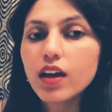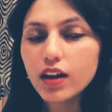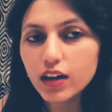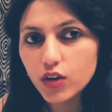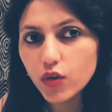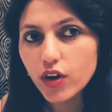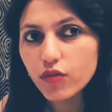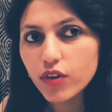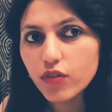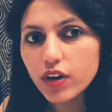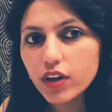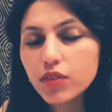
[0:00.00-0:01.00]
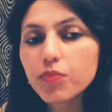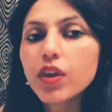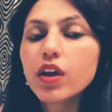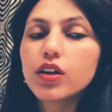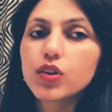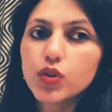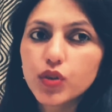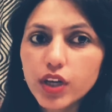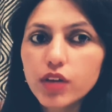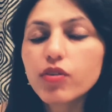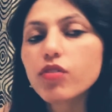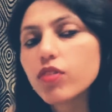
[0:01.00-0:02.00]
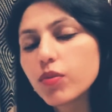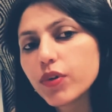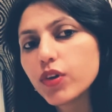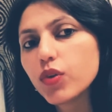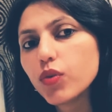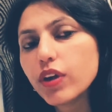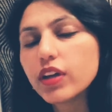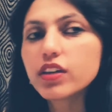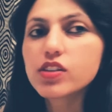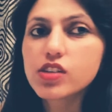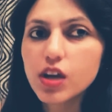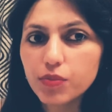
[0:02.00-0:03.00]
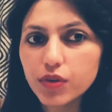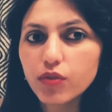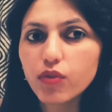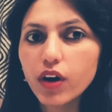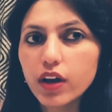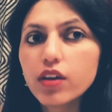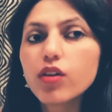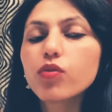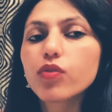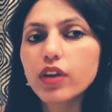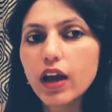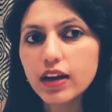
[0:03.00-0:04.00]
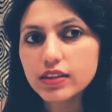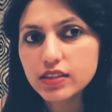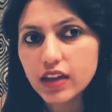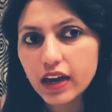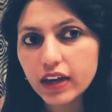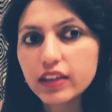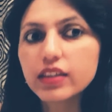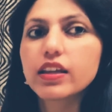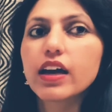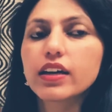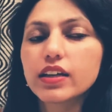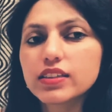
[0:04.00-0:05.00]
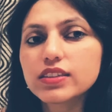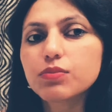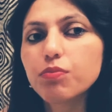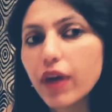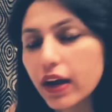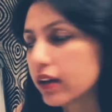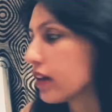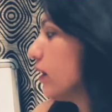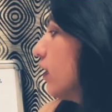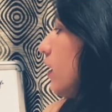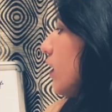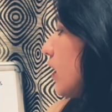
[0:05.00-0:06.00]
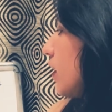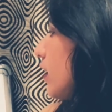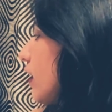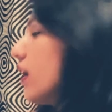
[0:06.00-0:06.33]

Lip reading: Hello everyone. Today we will be doing the chapter 1 of class 9th, that is matter in our